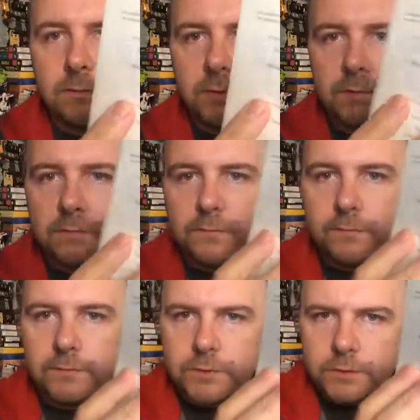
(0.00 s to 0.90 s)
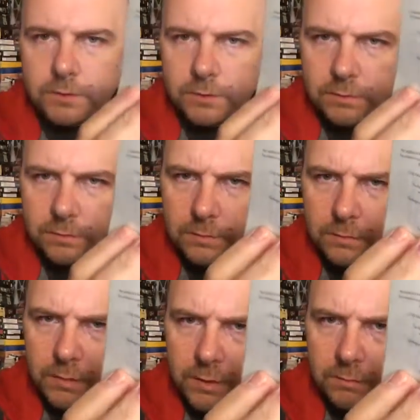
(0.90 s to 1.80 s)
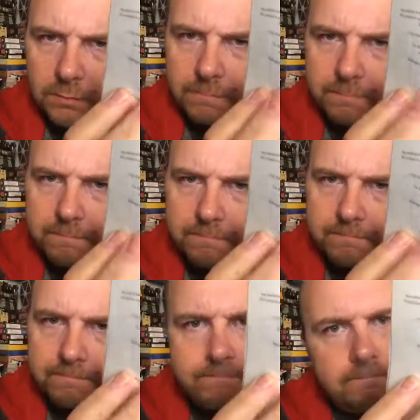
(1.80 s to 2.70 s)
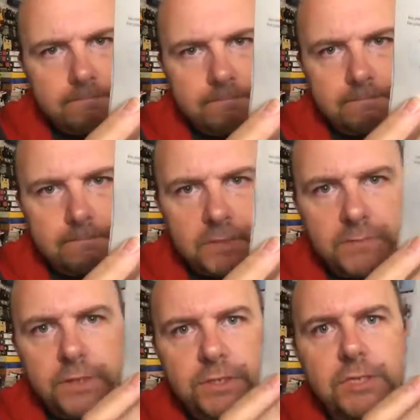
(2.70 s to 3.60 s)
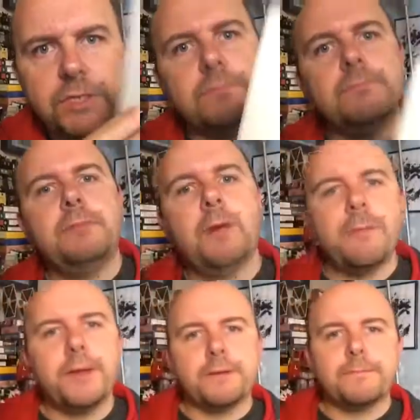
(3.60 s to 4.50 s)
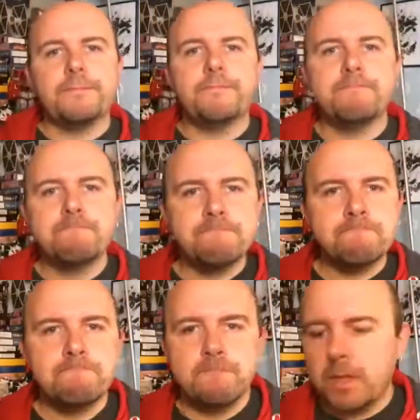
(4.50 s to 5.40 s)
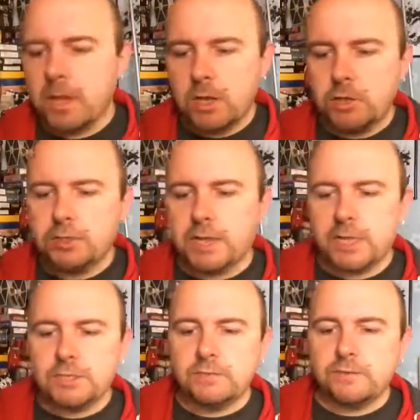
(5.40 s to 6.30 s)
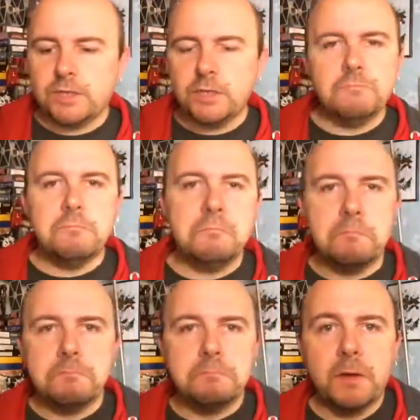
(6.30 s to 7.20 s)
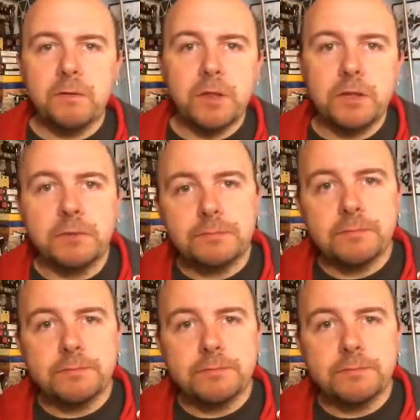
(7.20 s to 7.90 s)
Let me show you. Here we go. It's a first edition paperback. Does it add to the value? I haven't got a clue.